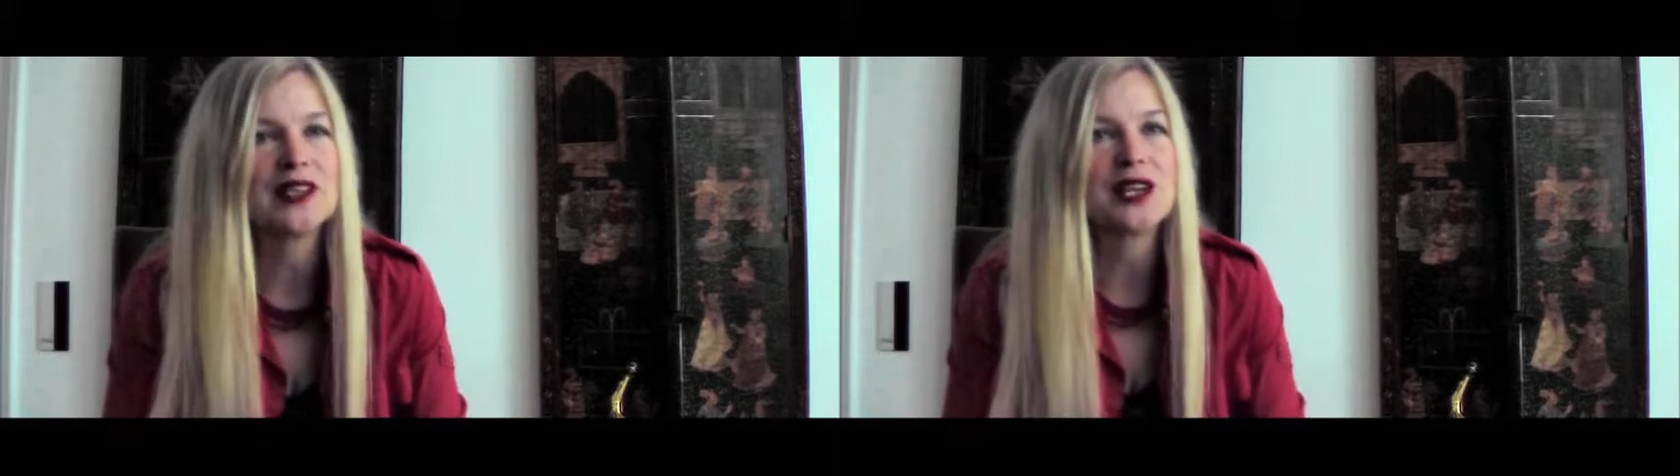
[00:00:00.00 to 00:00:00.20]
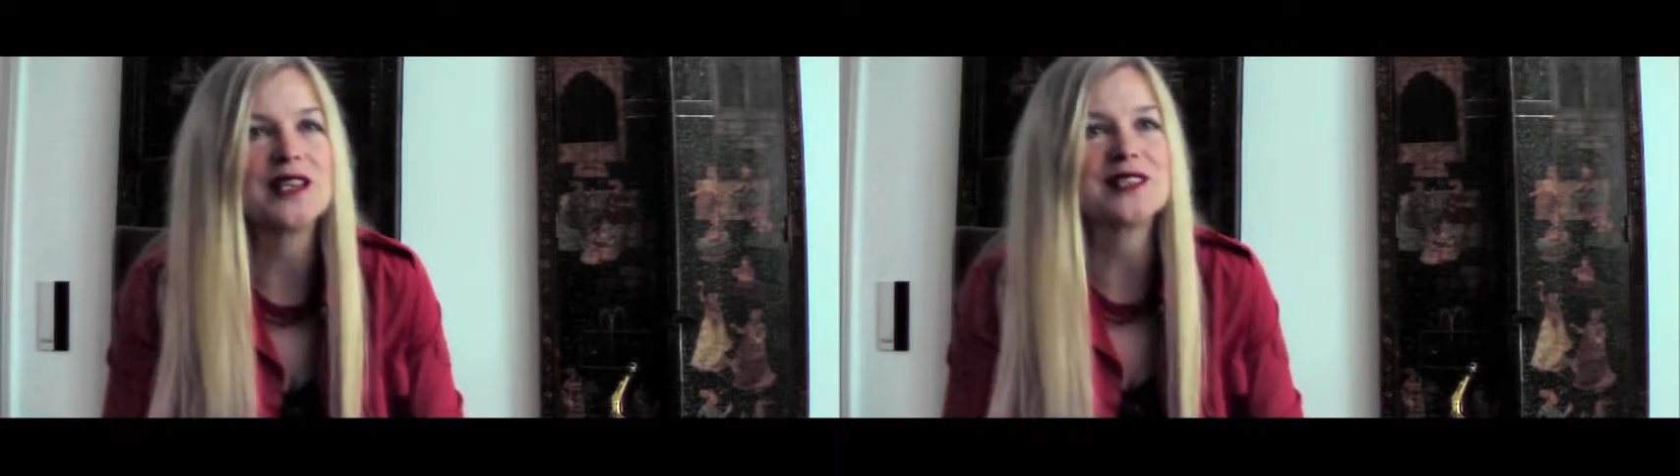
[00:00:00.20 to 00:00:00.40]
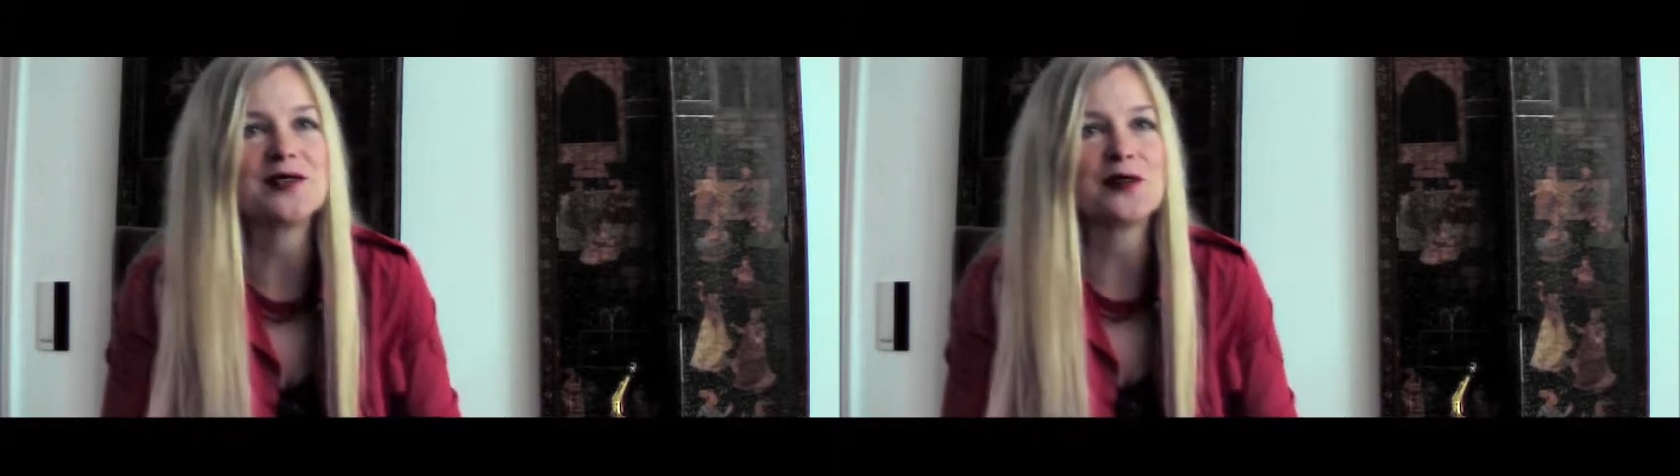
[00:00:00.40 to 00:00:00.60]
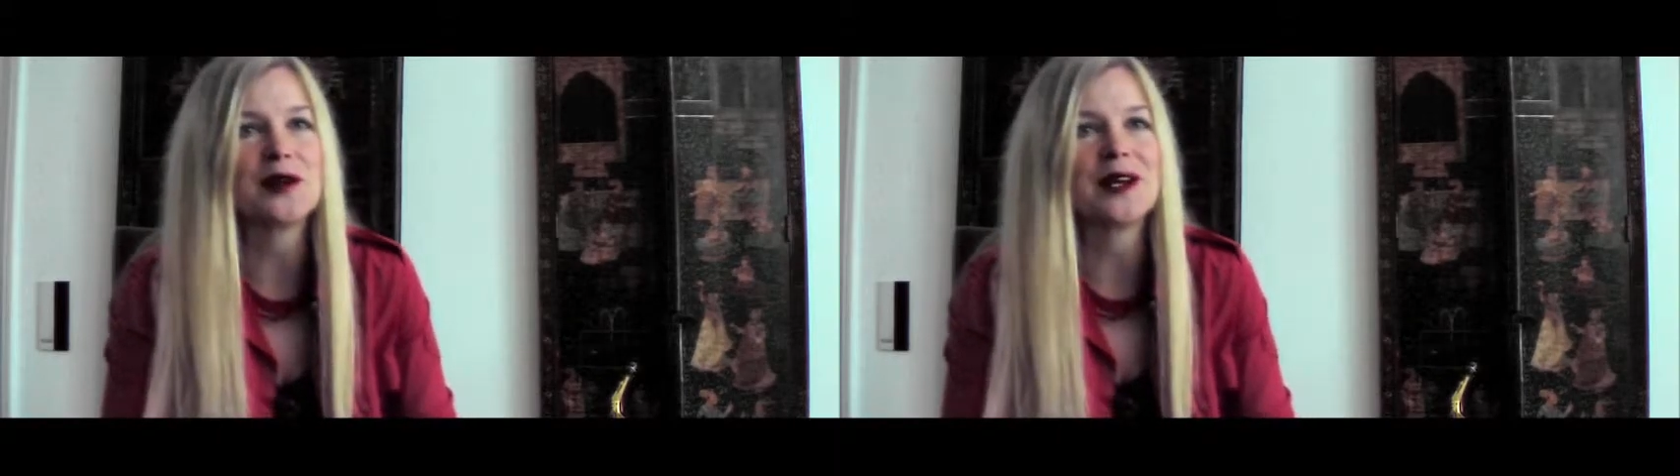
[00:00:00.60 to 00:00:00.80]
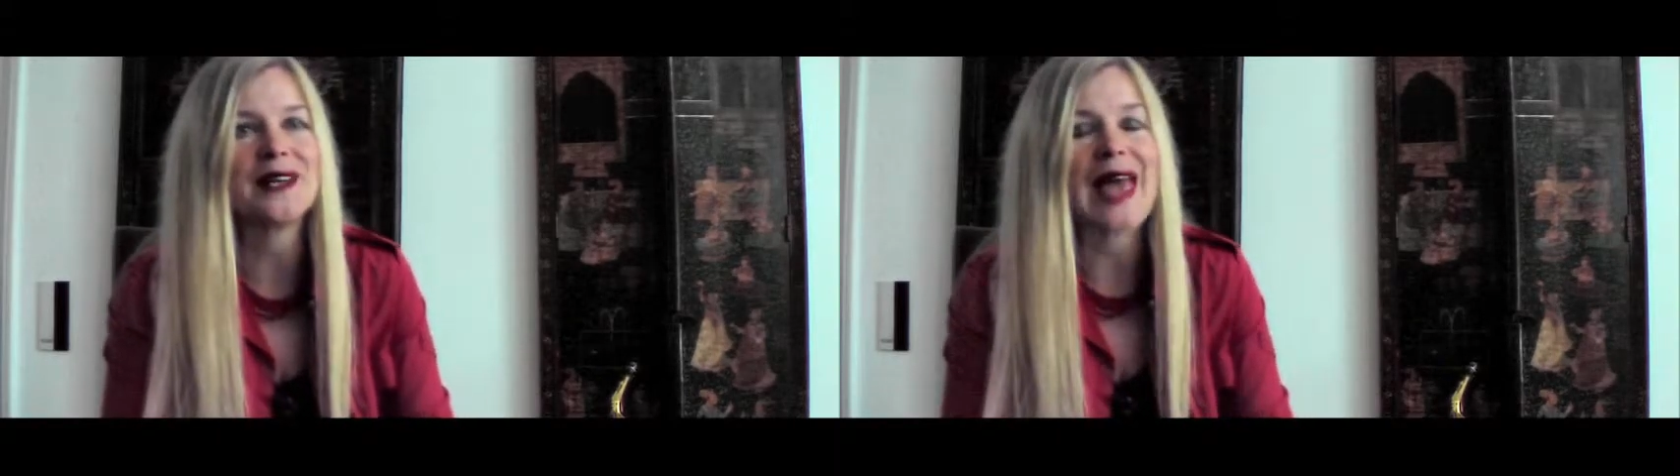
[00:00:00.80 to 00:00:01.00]
chase them
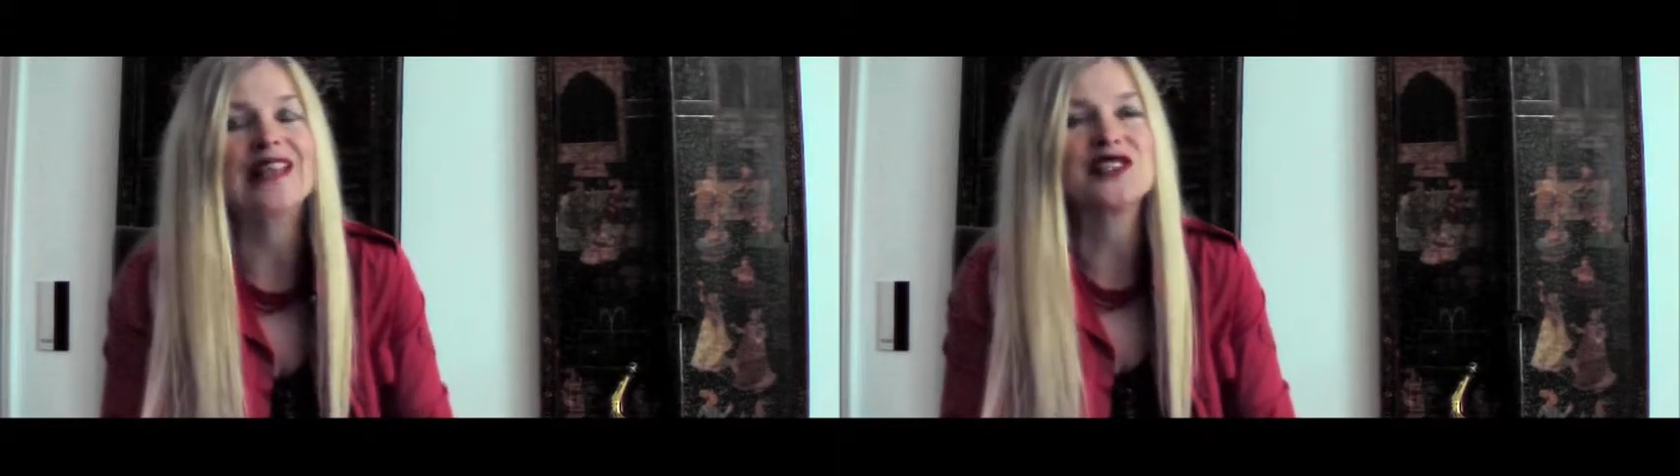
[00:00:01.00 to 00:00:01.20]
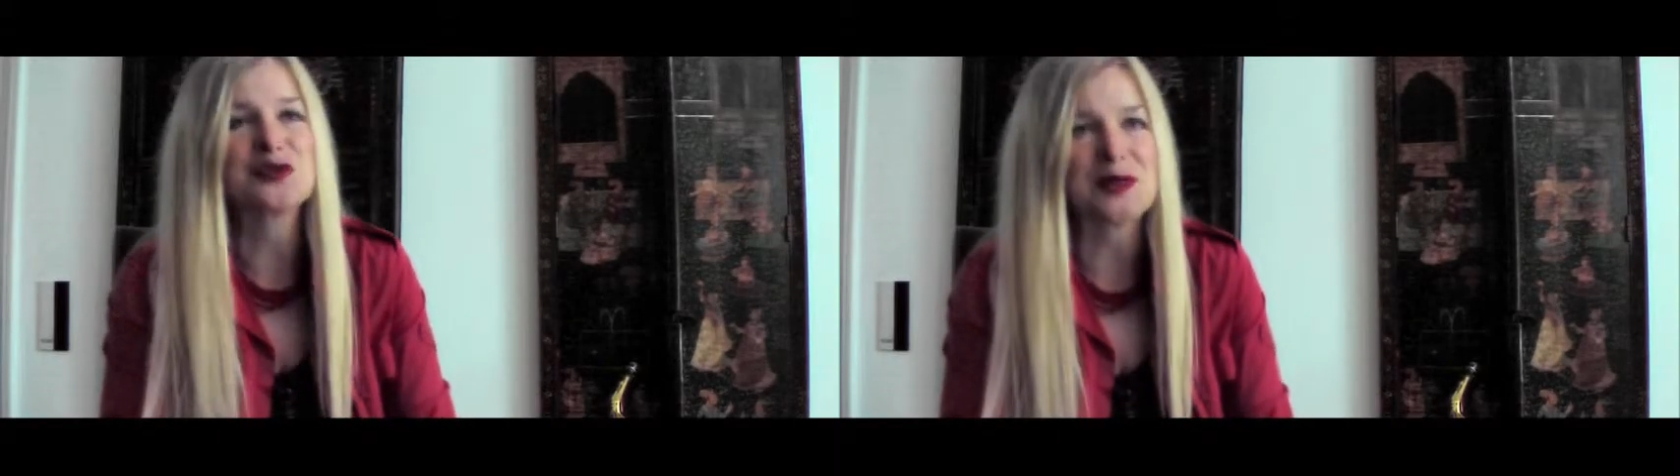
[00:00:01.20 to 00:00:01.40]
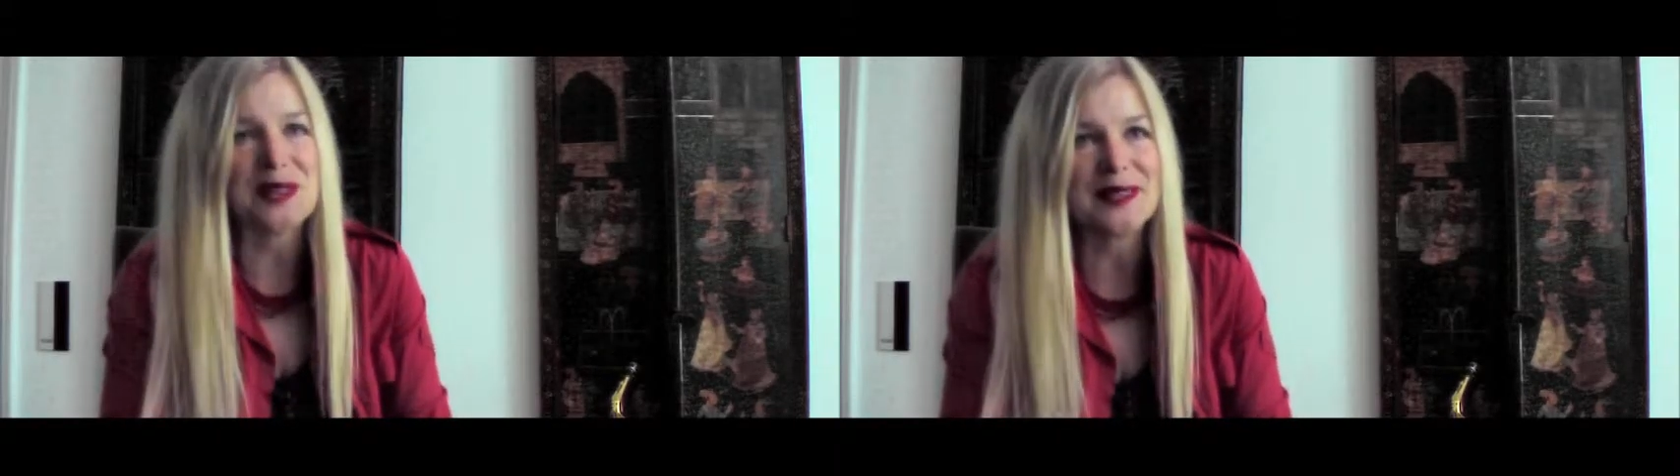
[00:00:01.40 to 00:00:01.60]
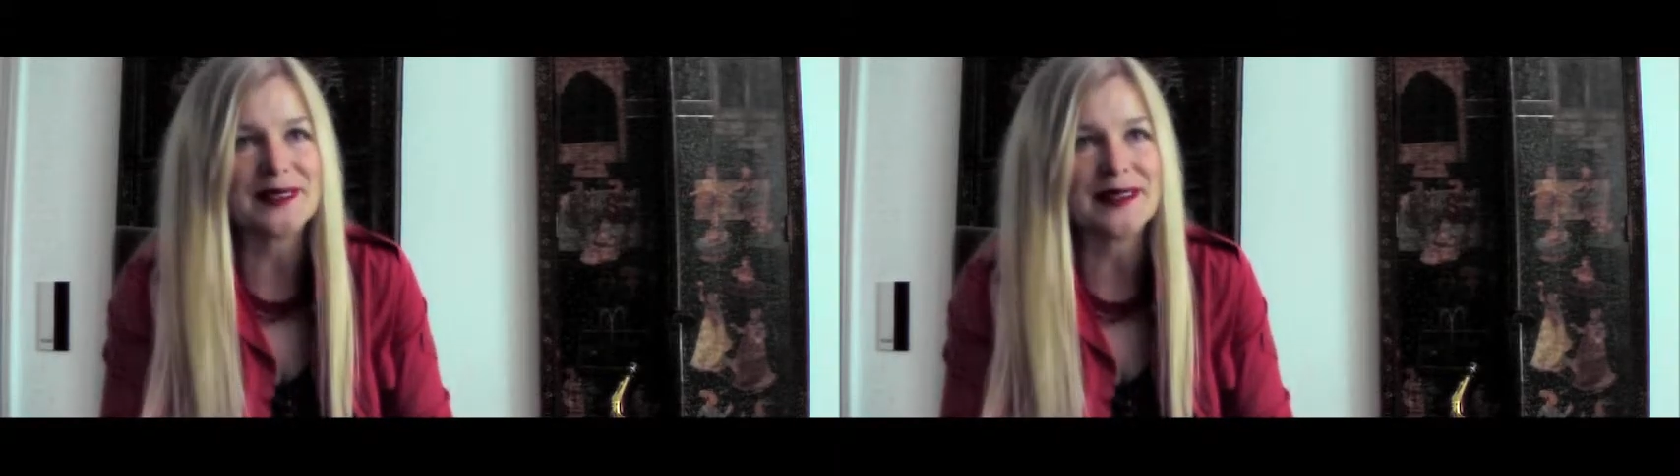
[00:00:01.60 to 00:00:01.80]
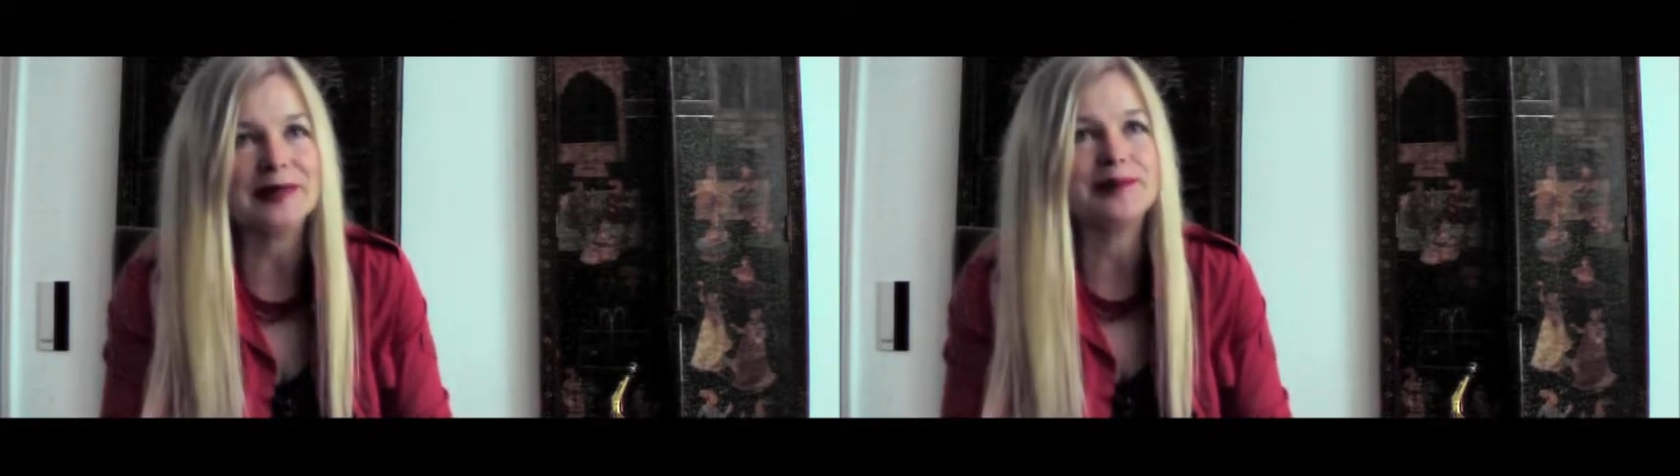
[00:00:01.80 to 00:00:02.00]
for any extra
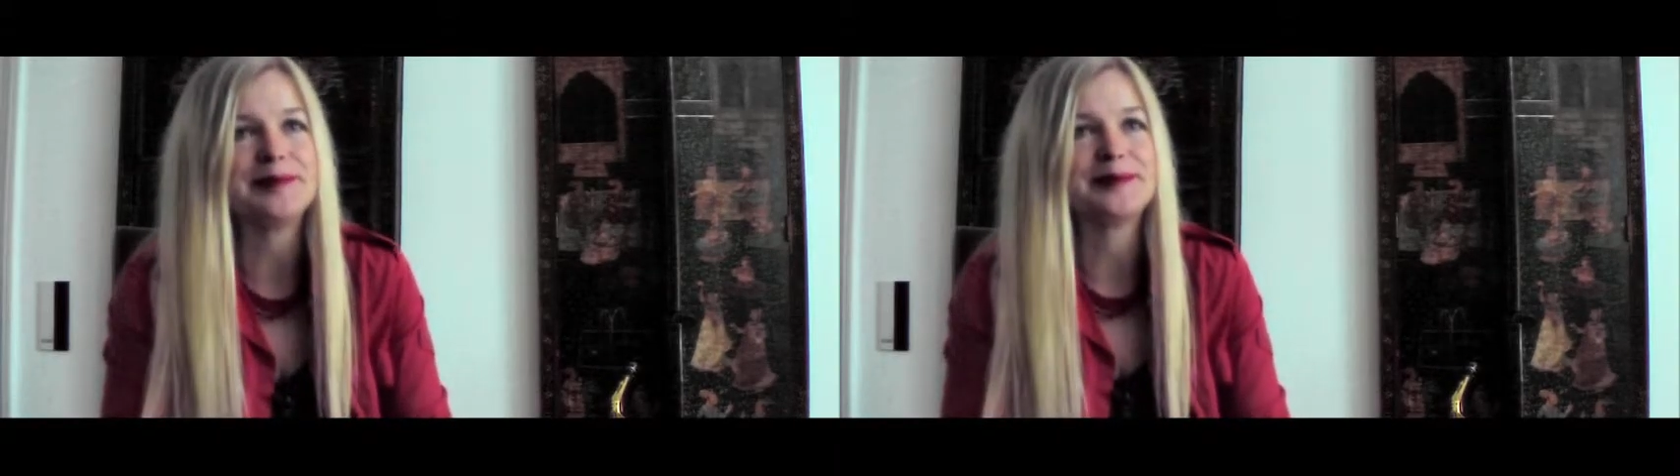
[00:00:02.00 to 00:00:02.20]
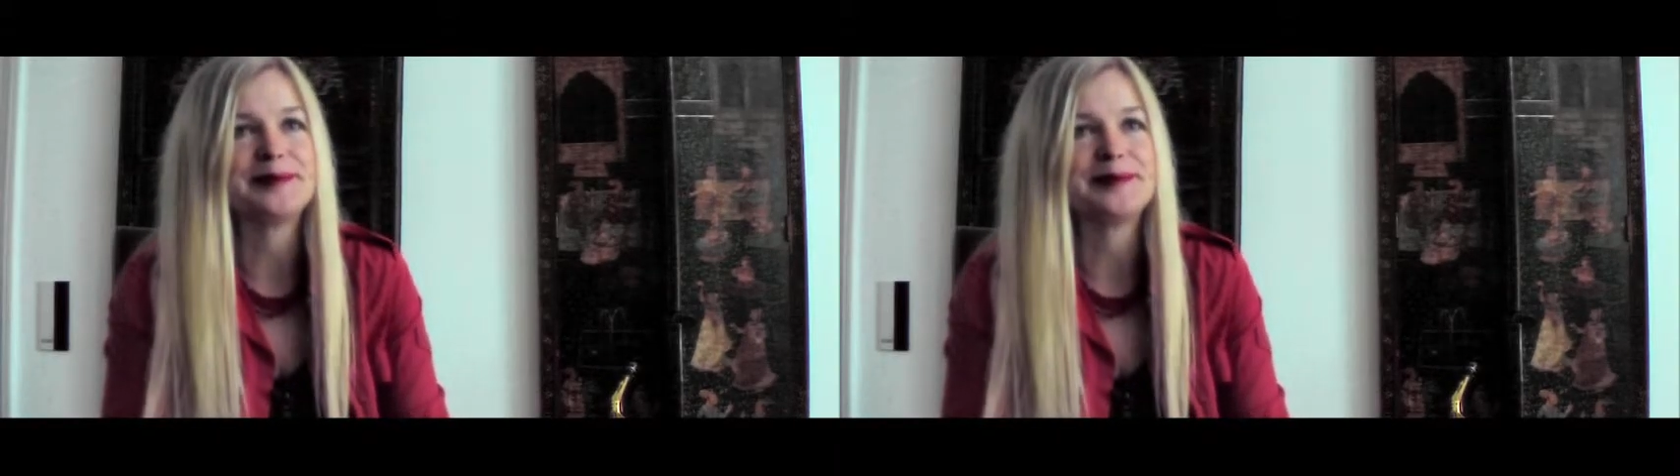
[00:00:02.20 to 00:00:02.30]
data.